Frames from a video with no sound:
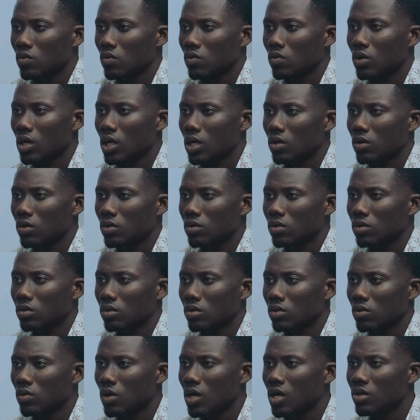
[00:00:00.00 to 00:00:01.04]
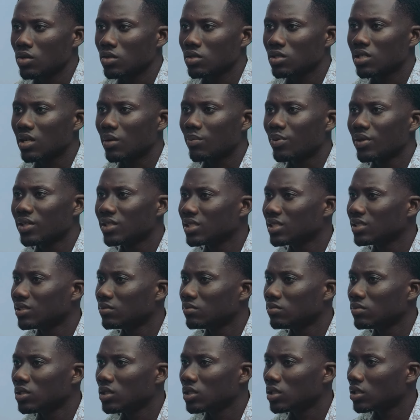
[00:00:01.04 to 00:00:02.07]
Why are you disappointed
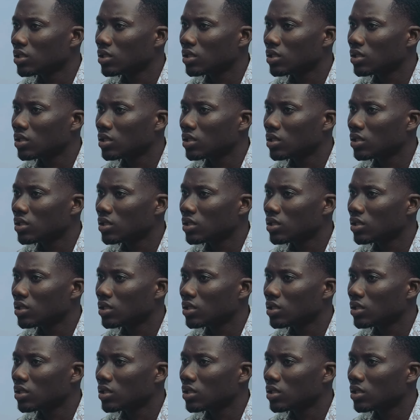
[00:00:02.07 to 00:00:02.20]
in me?